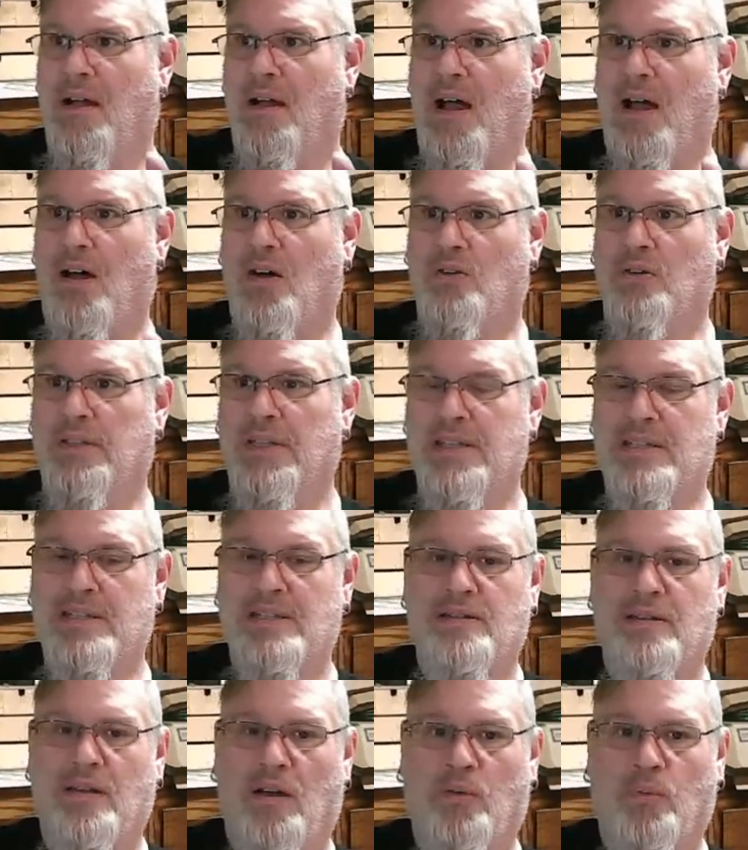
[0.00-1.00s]
I'll
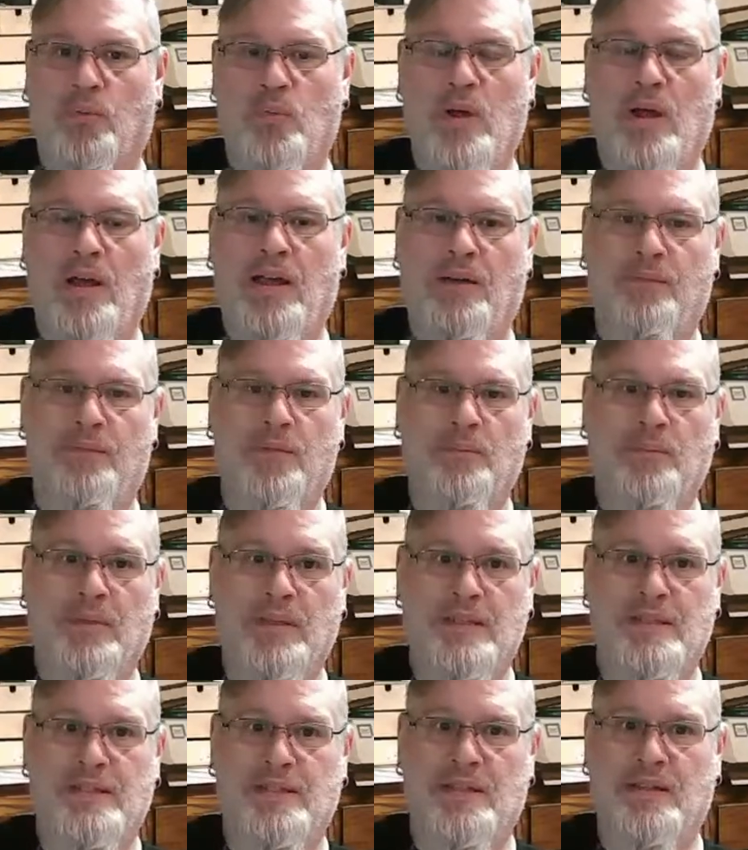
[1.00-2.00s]
have them
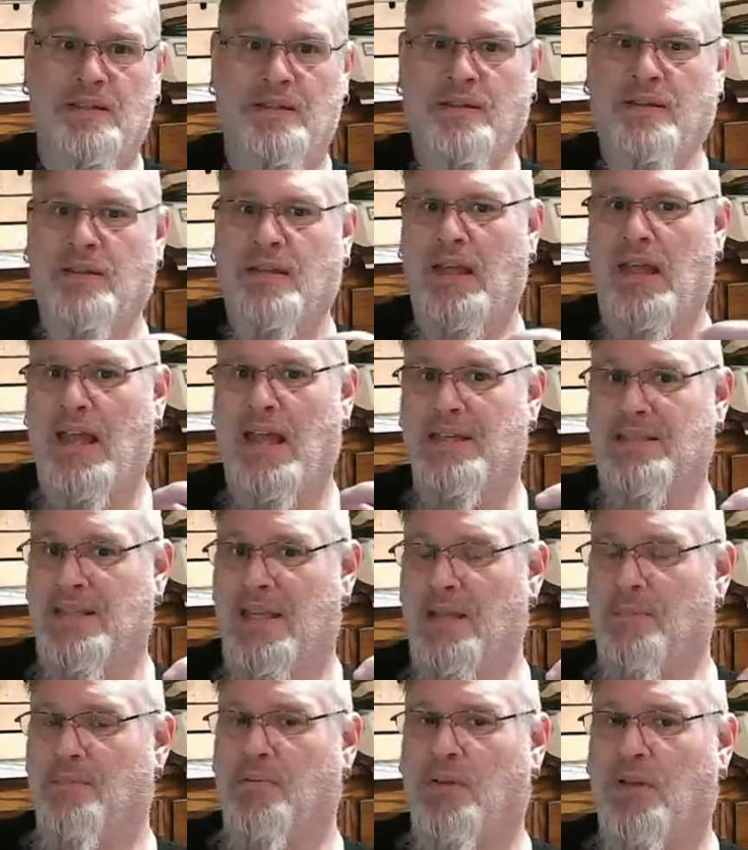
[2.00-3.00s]
listed as
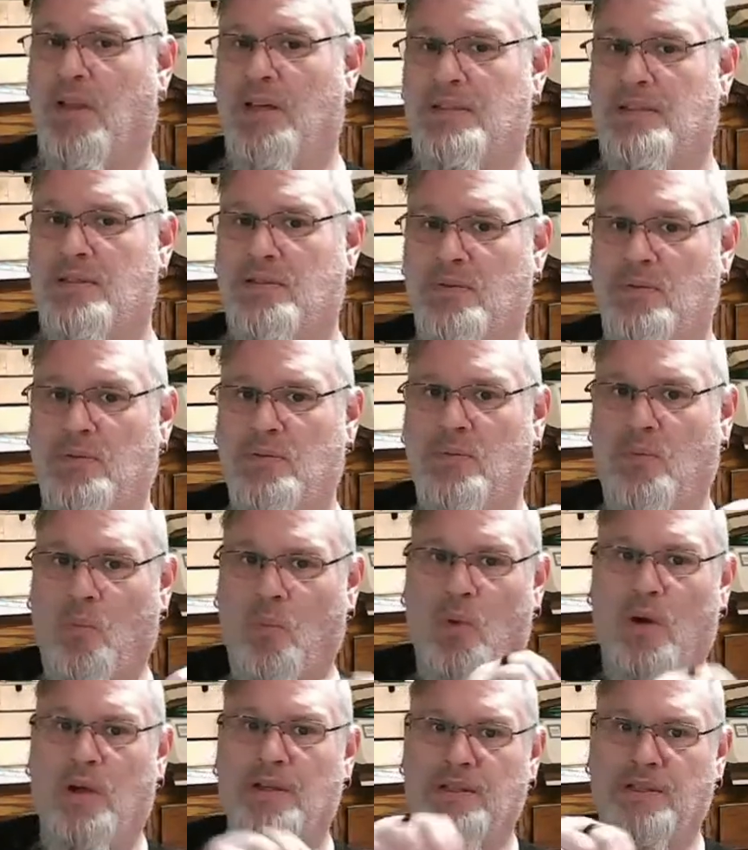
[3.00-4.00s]
a plus
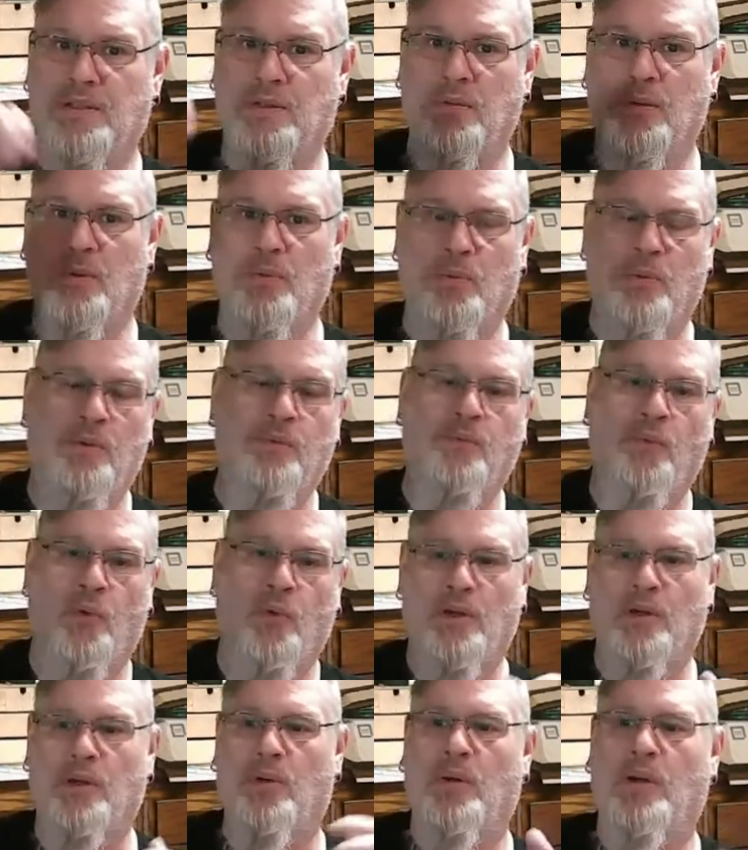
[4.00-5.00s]
1, 2, 3,
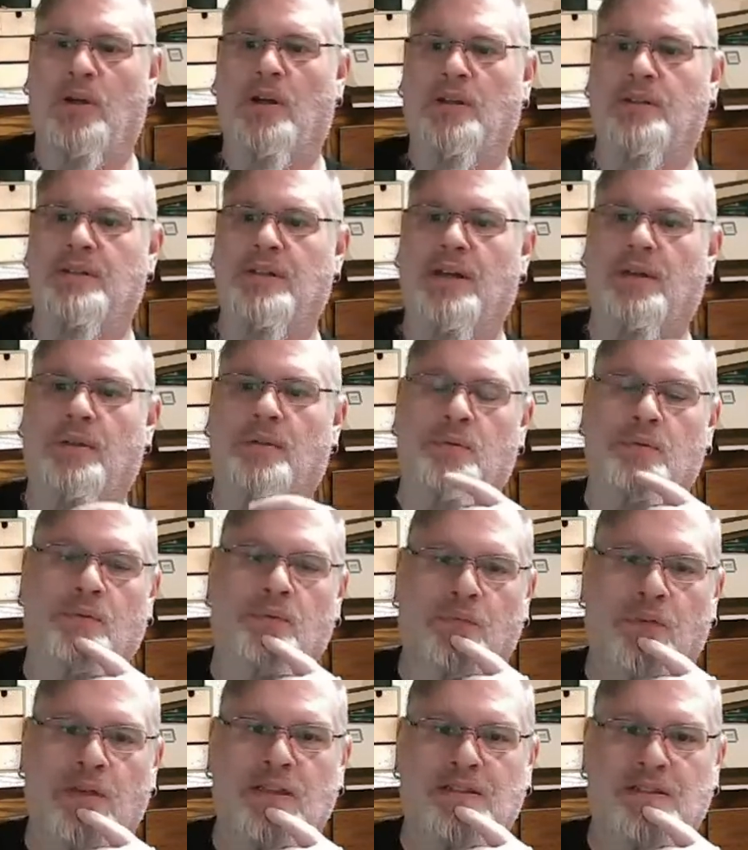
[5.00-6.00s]
4, going on down through the
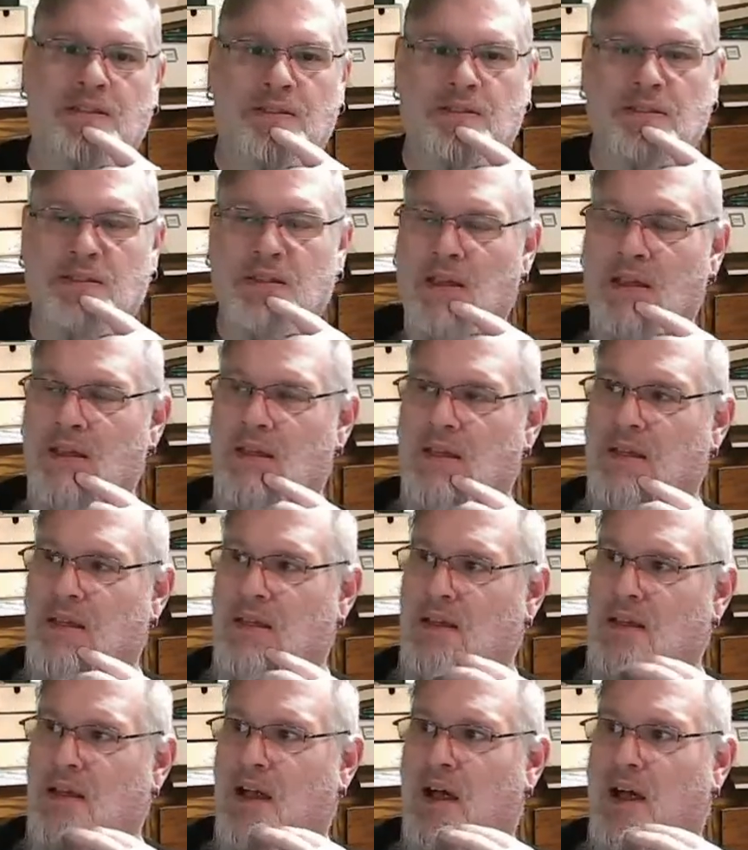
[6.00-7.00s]
faces,
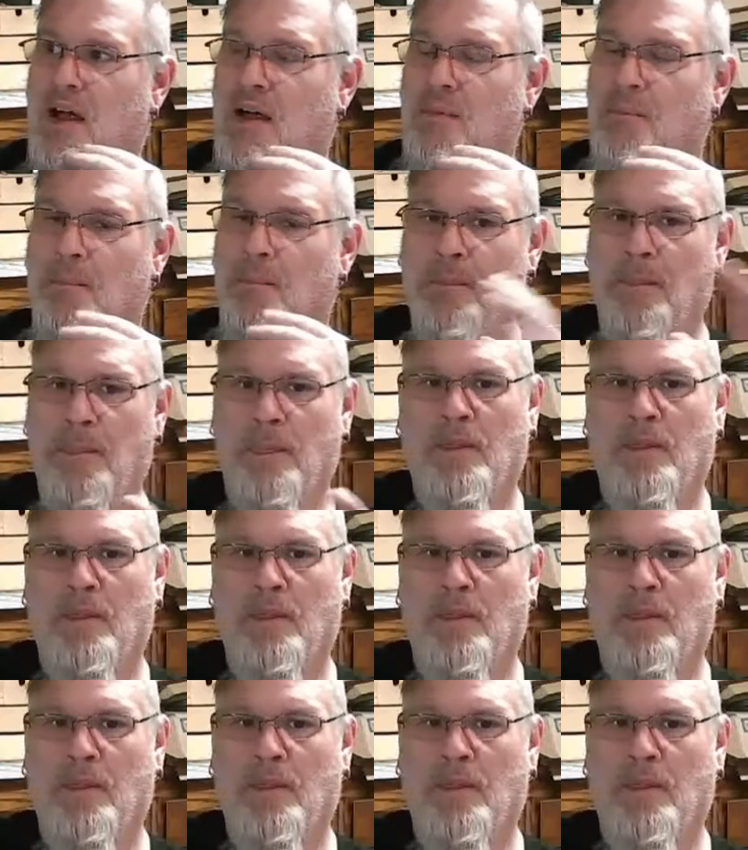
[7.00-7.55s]
and